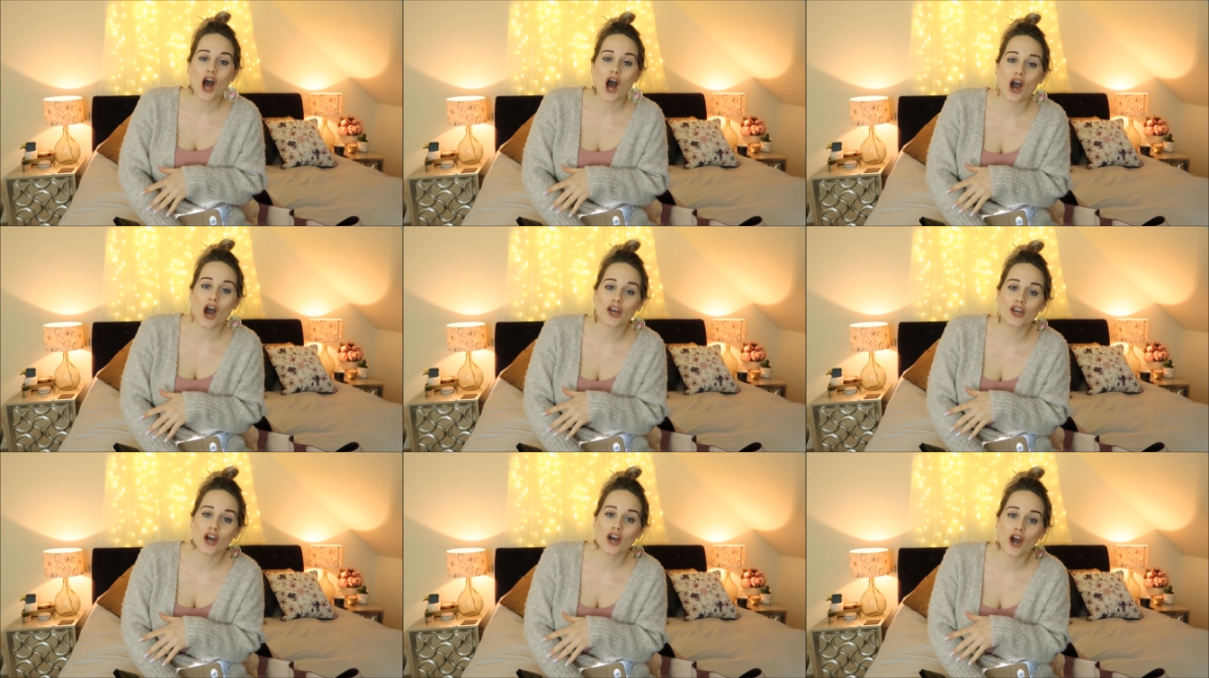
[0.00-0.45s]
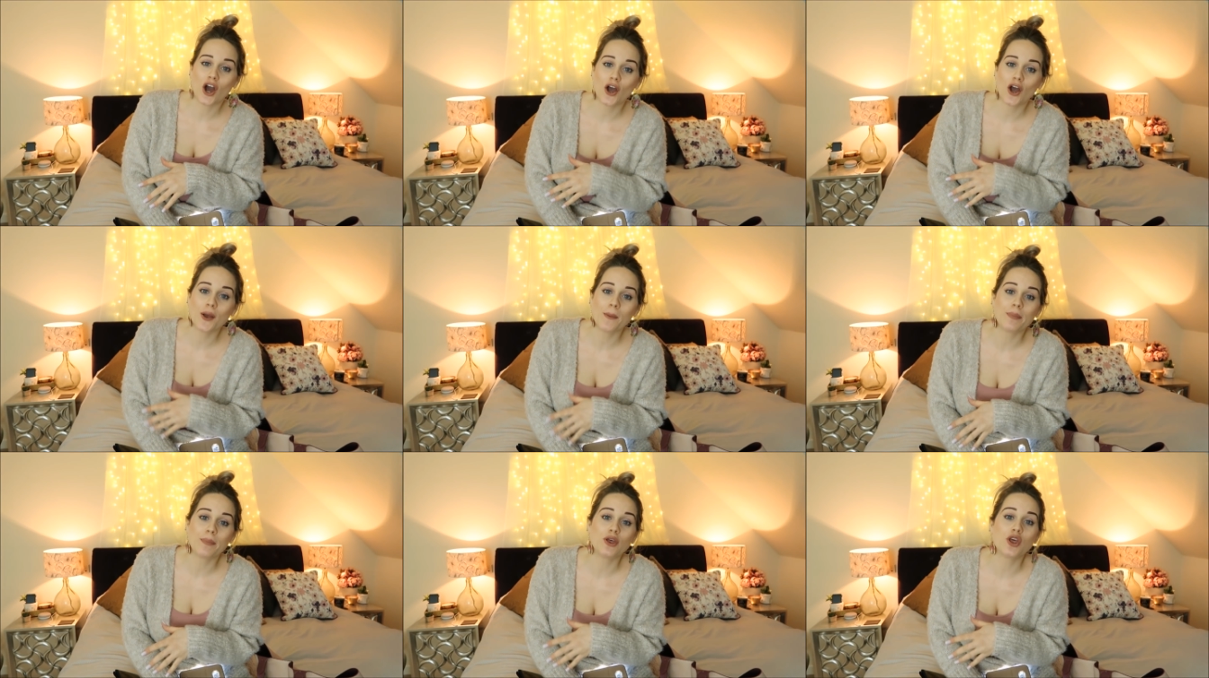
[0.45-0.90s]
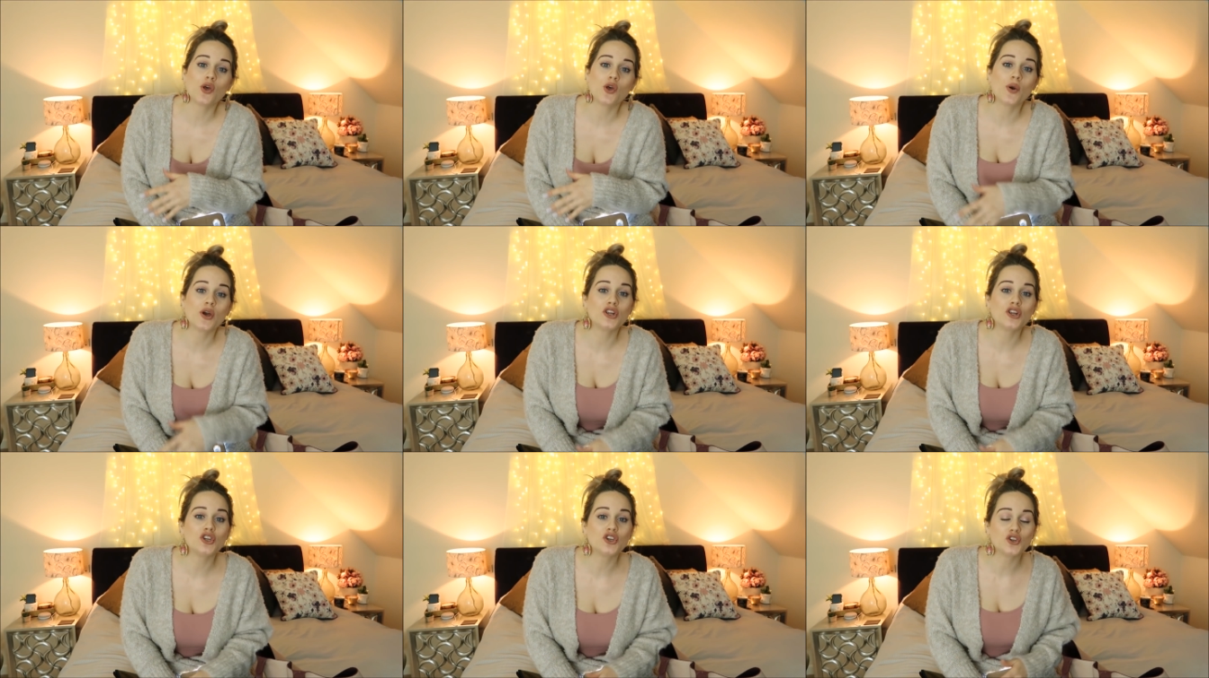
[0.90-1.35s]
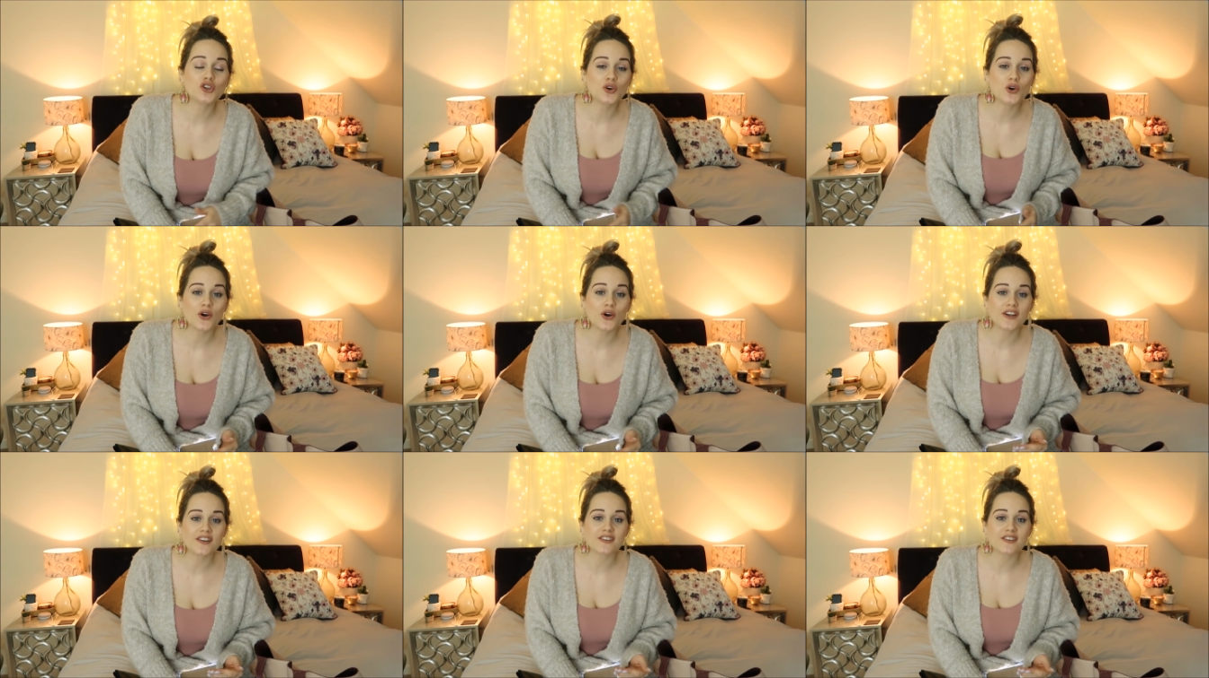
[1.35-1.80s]
I hope you
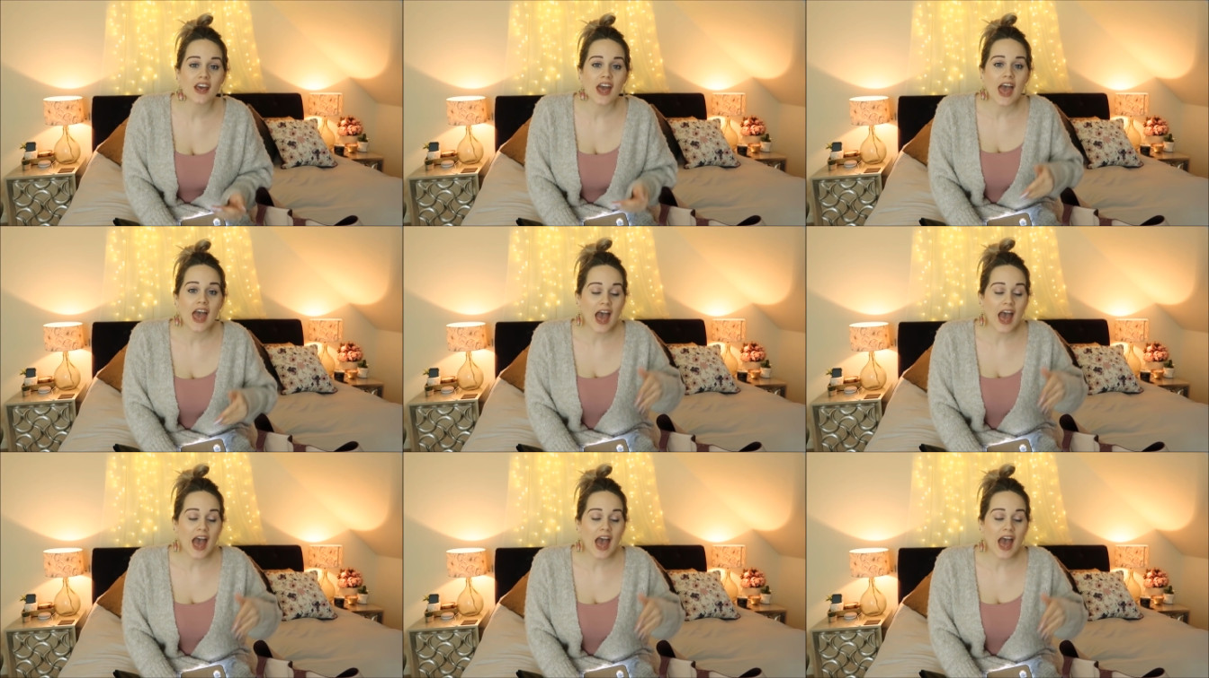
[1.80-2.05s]
enjoyed